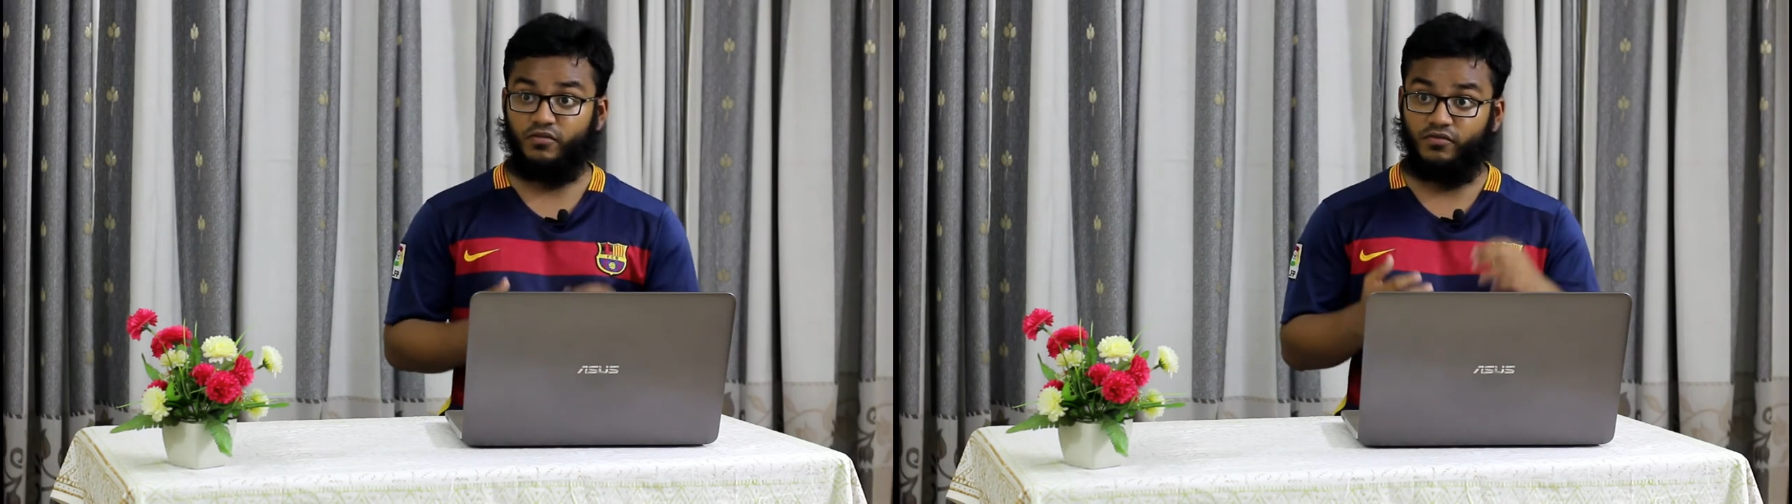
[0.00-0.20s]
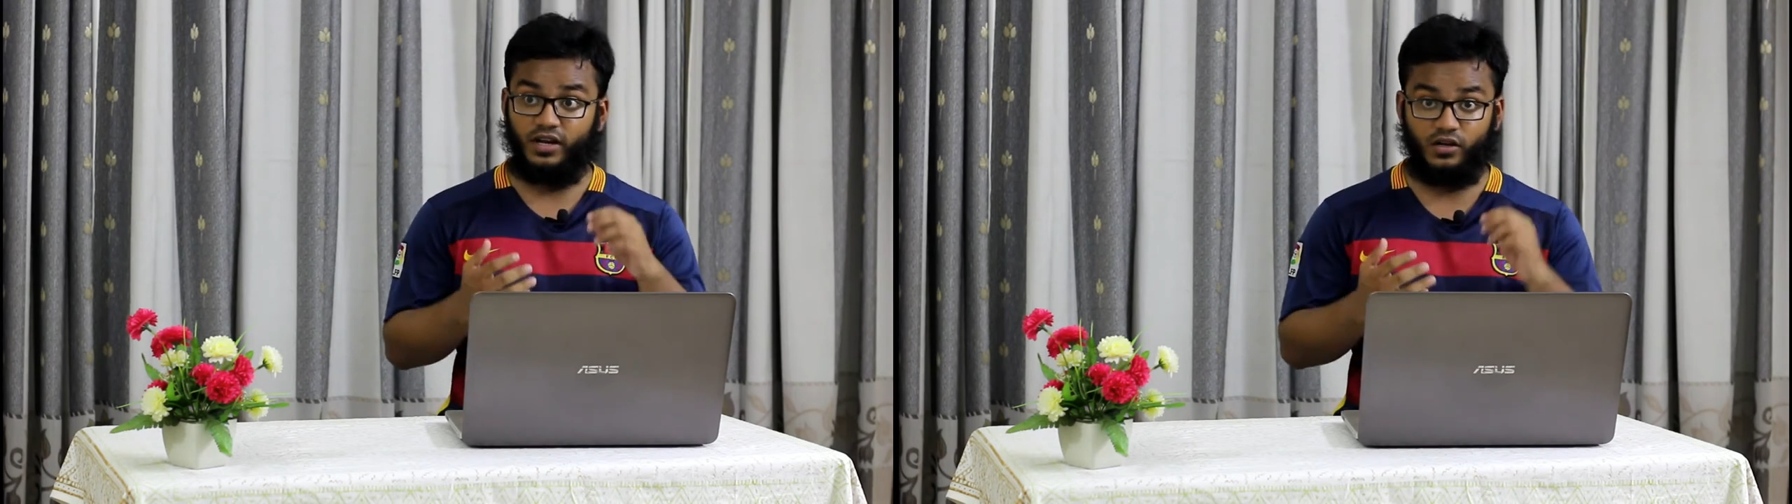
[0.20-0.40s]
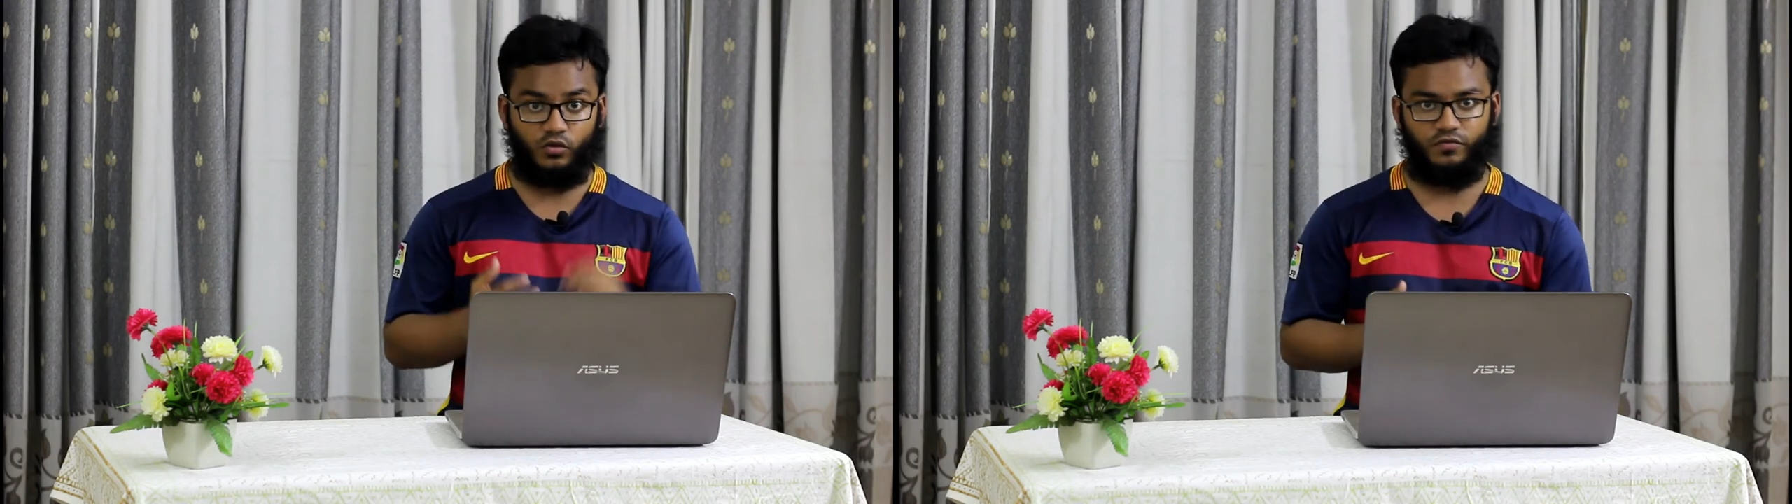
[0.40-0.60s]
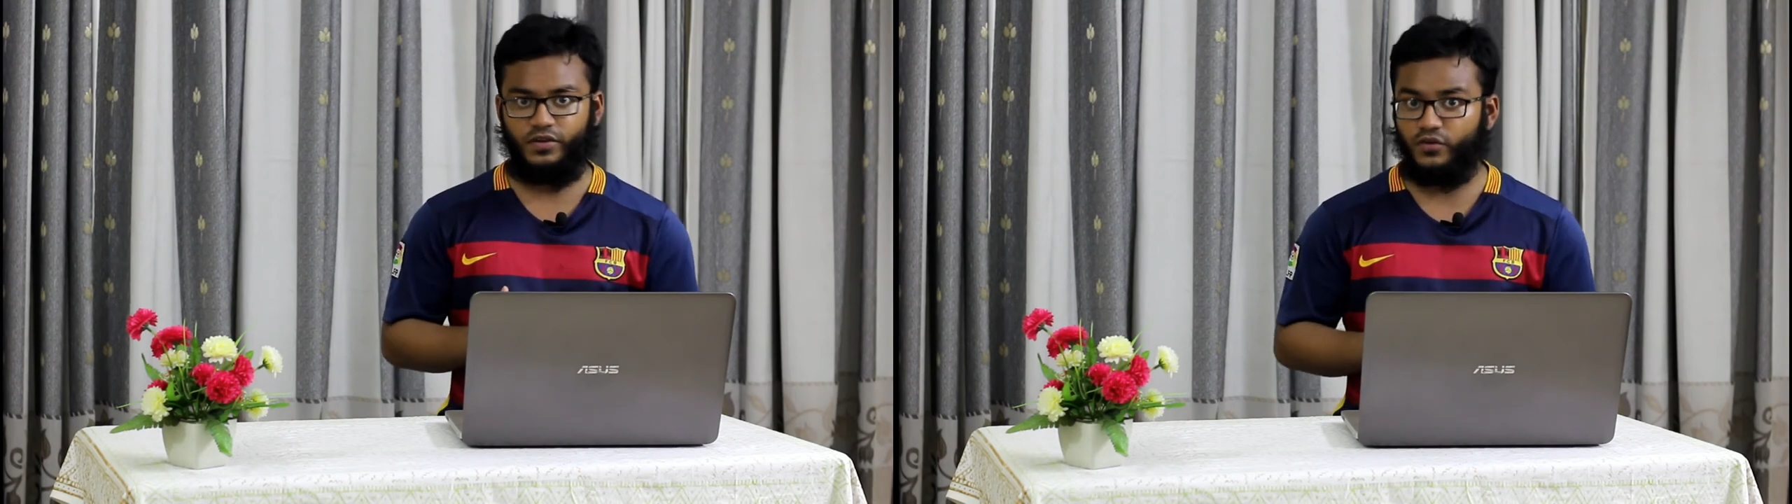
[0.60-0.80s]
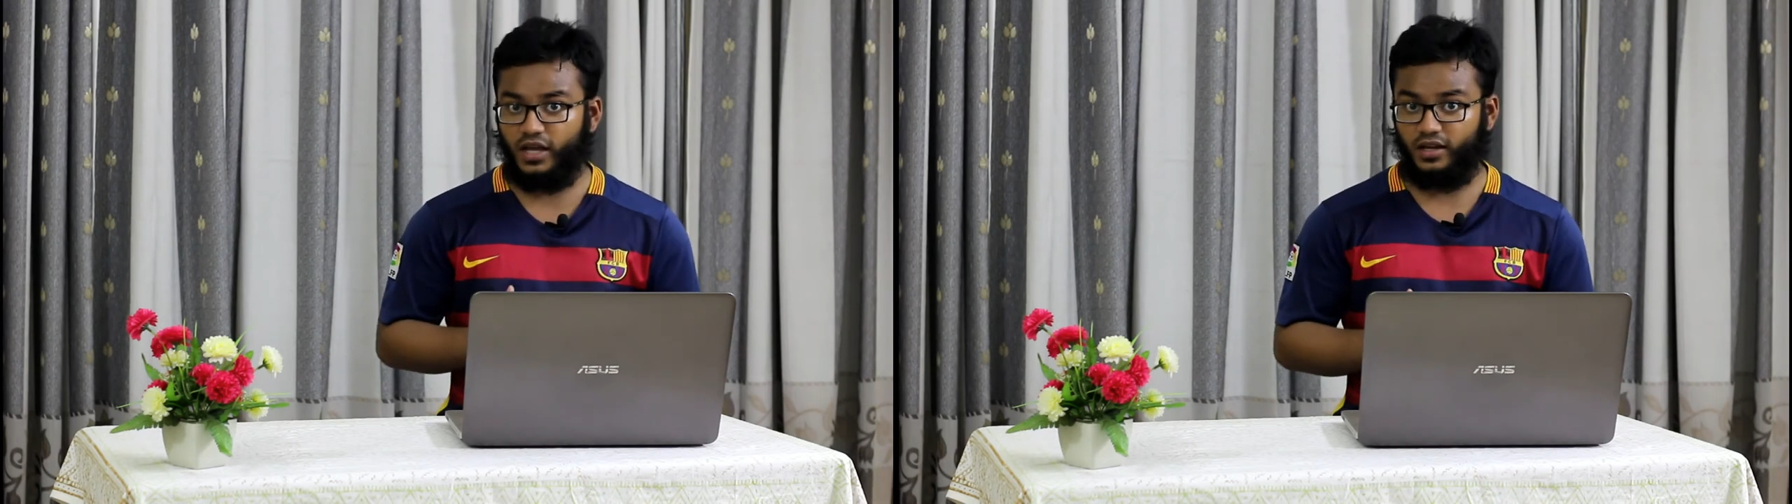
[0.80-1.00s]
very good
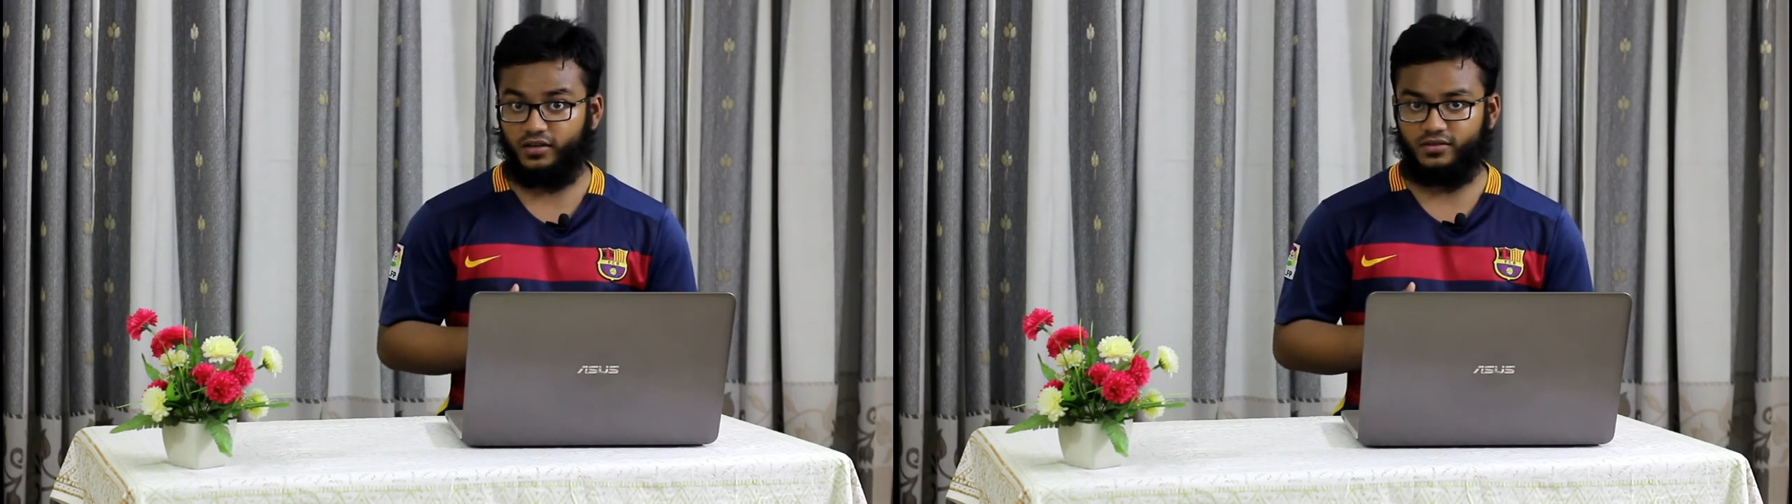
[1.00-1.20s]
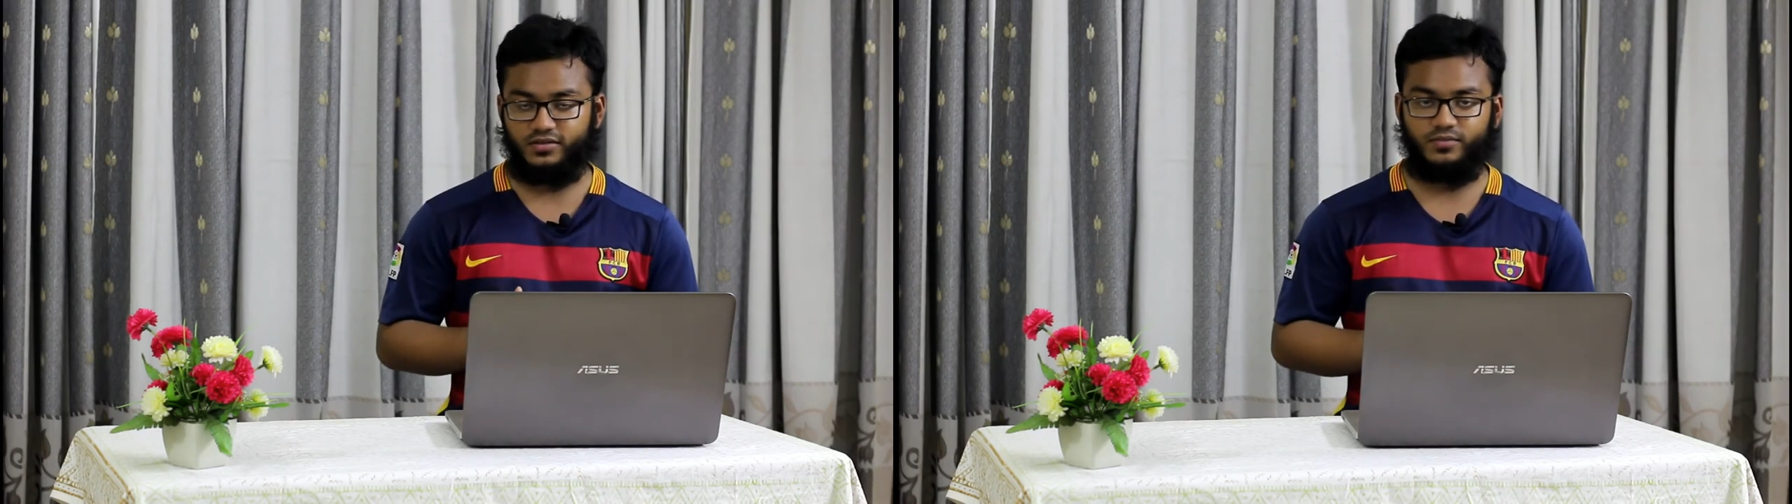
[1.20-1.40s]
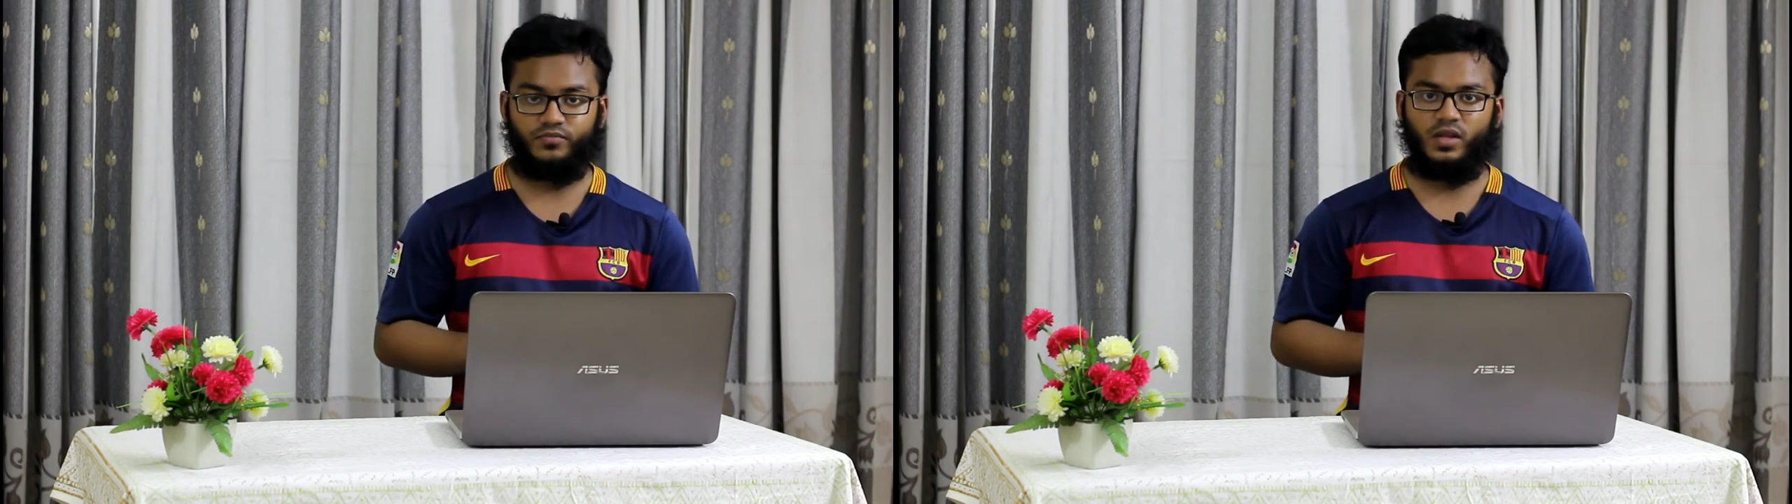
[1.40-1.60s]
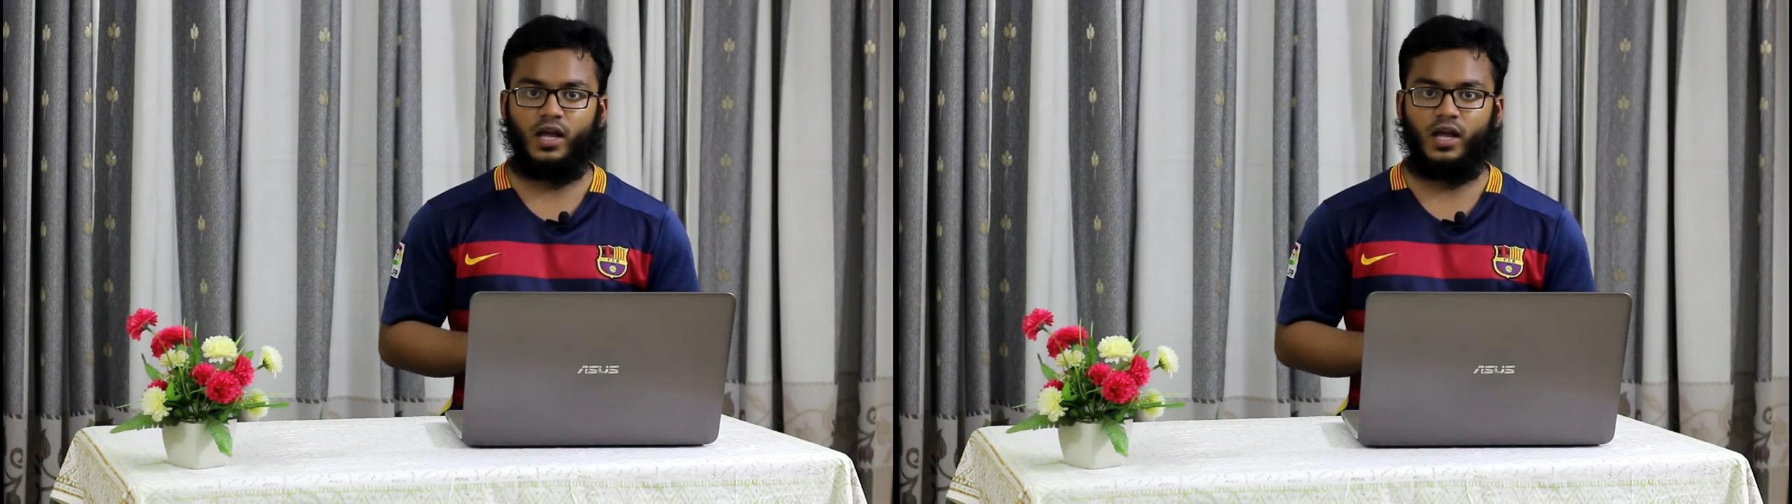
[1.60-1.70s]
viewing angles,